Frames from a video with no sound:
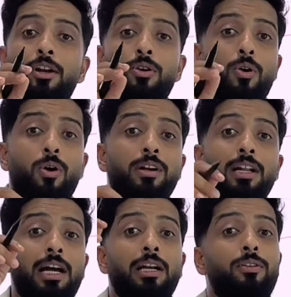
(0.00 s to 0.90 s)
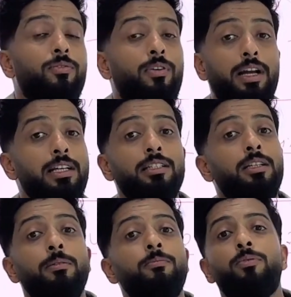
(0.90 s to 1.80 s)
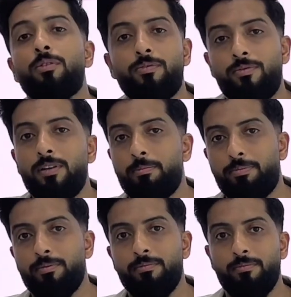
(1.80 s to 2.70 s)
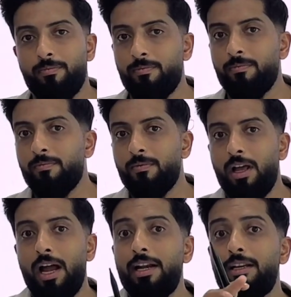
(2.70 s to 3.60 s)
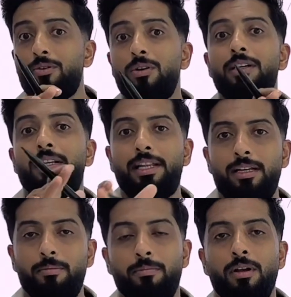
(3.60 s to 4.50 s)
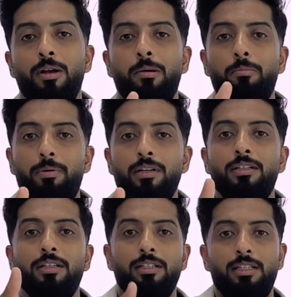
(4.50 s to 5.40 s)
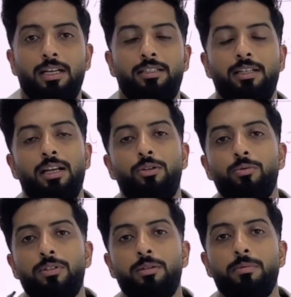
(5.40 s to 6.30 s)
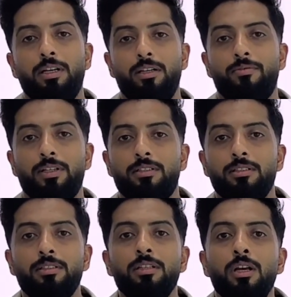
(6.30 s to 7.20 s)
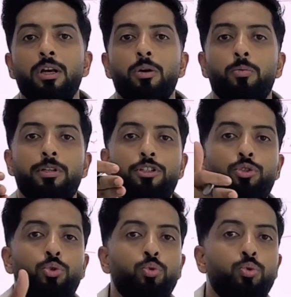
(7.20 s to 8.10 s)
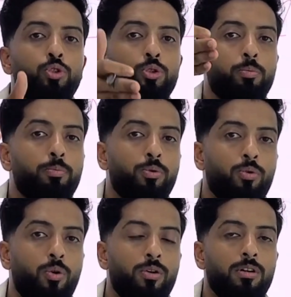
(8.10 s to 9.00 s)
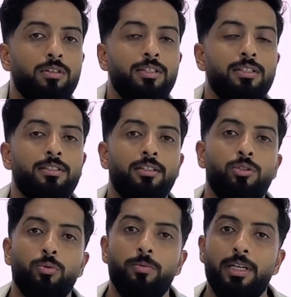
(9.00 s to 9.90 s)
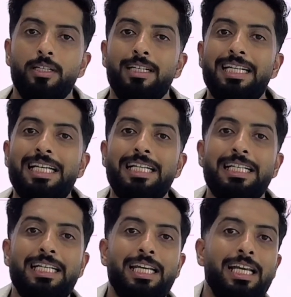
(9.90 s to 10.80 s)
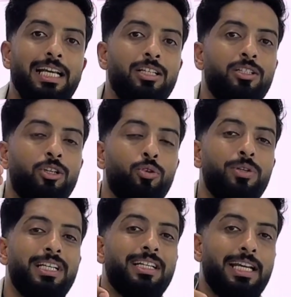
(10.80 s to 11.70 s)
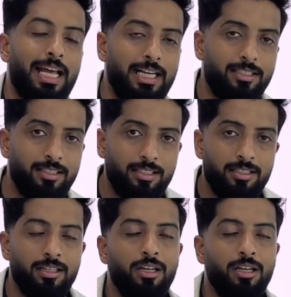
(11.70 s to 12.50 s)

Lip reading: not advised him for a flip. I did not tell him. But yes, I do tell my investors, we choose products in such a way that in case you need an exit,